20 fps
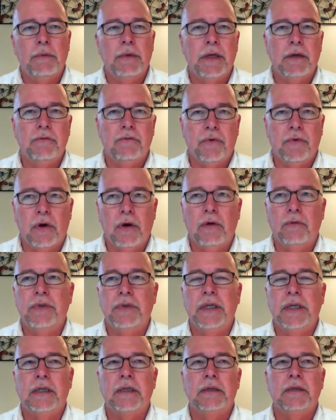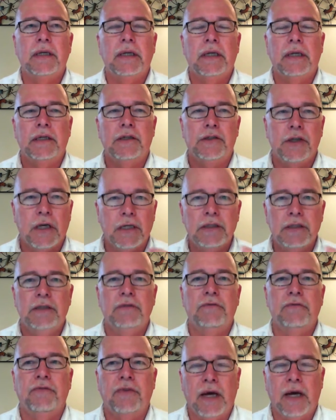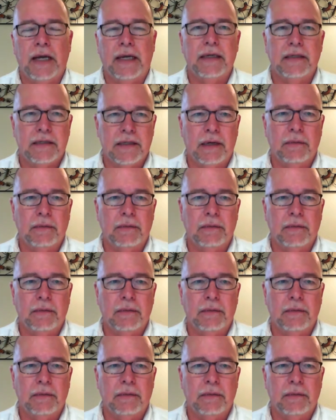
have been involved in, in justifying